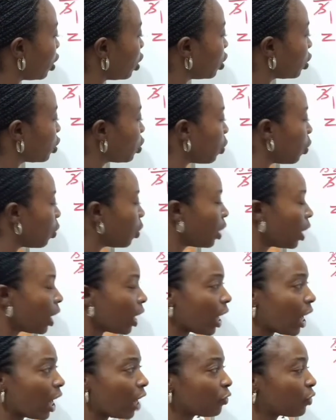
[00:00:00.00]

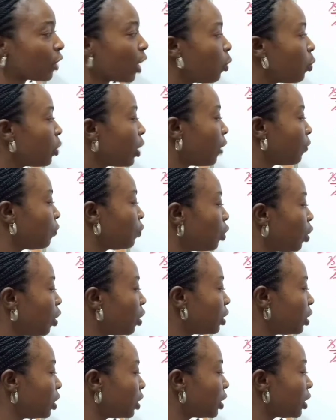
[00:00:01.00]
So after we have
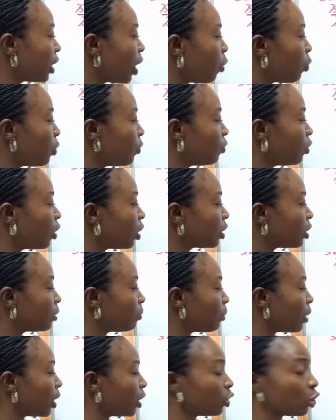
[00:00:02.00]
done this, now we've
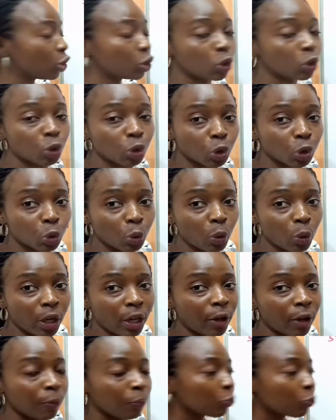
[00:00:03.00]
gotten minus 2
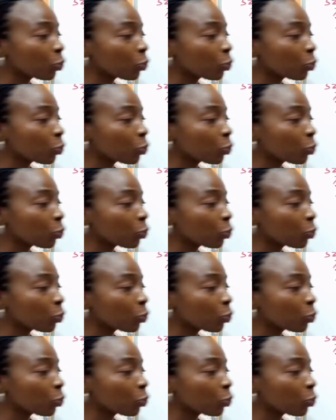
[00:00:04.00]
square.